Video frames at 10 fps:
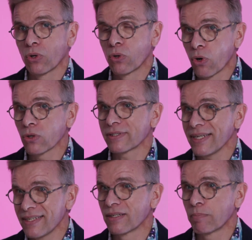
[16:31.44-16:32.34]
God
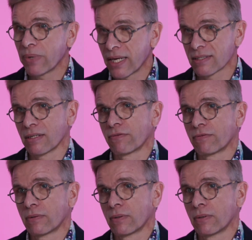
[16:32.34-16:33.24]
isn't passive.
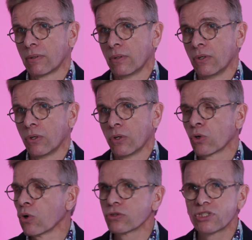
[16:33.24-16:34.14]

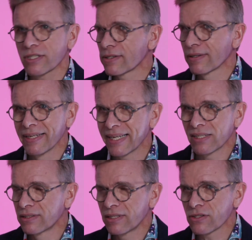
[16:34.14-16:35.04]
God
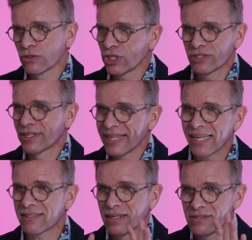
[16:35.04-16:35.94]
doesn't just
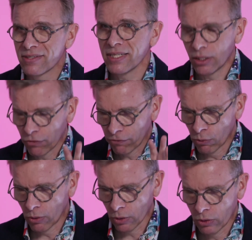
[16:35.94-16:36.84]
let us seek
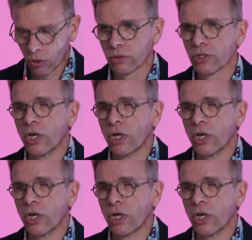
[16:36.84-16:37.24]
for God.